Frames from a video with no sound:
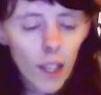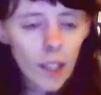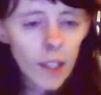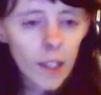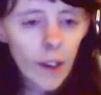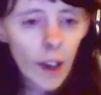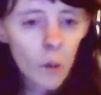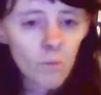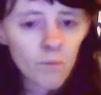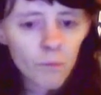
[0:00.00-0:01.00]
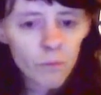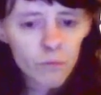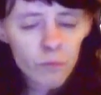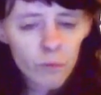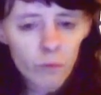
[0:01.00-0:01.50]
Then
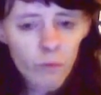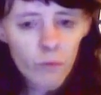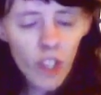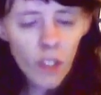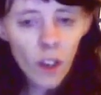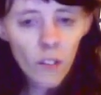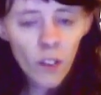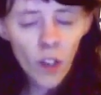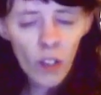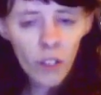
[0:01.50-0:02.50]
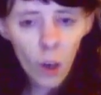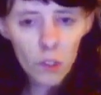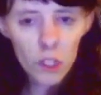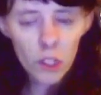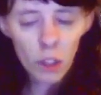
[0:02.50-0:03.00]
there's quite a few other
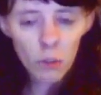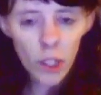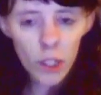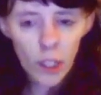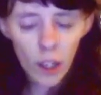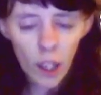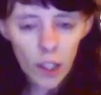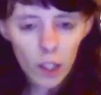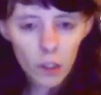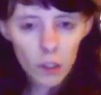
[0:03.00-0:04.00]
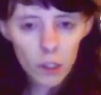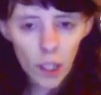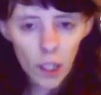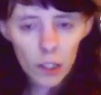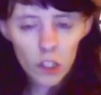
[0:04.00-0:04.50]
comedies that I really like, and there was
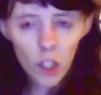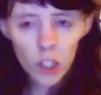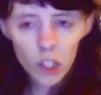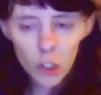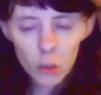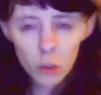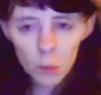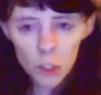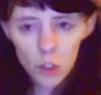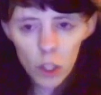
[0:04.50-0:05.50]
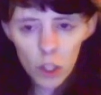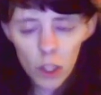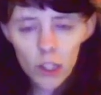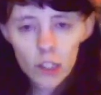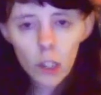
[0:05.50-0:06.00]
like trying to choose
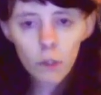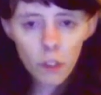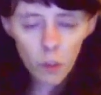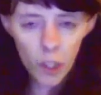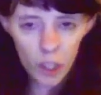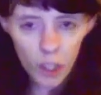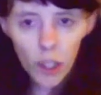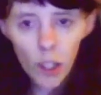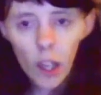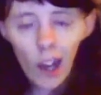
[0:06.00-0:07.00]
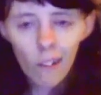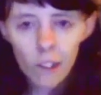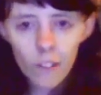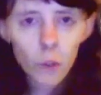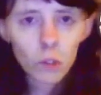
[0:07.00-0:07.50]
between, there's a top three,
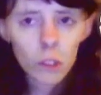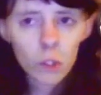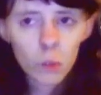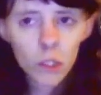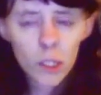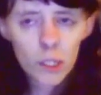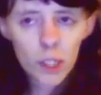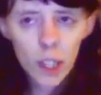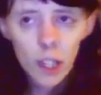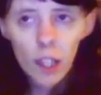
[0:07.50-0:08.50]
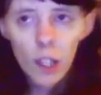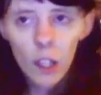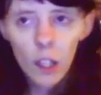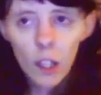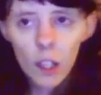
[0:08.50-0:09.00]
Only Fools and Horses,
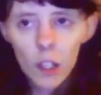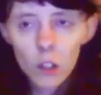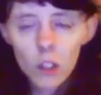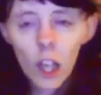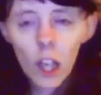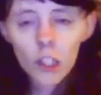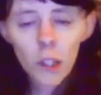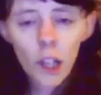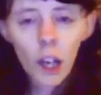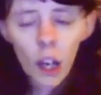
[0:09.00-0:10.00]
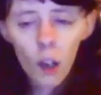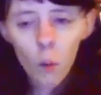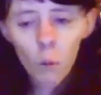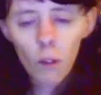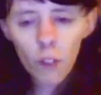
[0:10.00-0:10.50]
Good Night, Sweetheart,
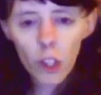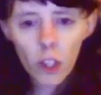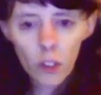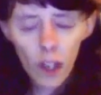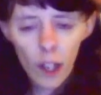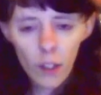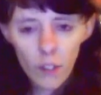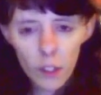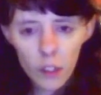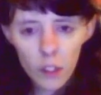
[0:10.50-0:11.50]
and One Foot in the Grave.